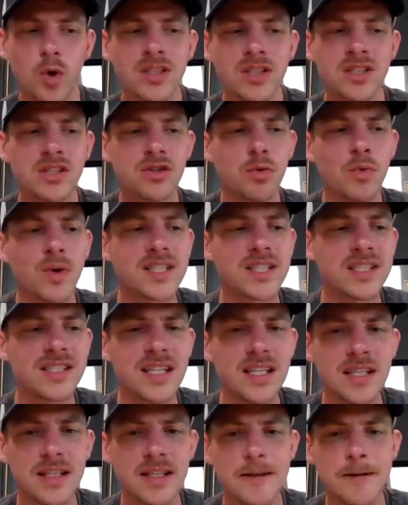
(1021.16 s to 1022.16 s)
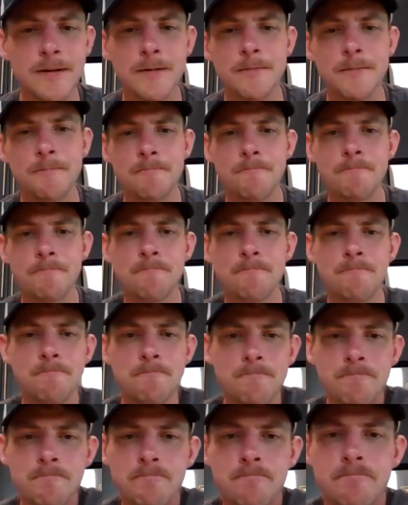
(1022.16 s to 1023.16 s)
You have to
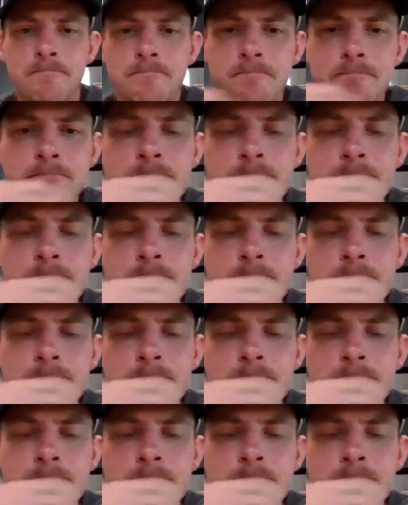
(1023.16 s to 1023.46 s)
go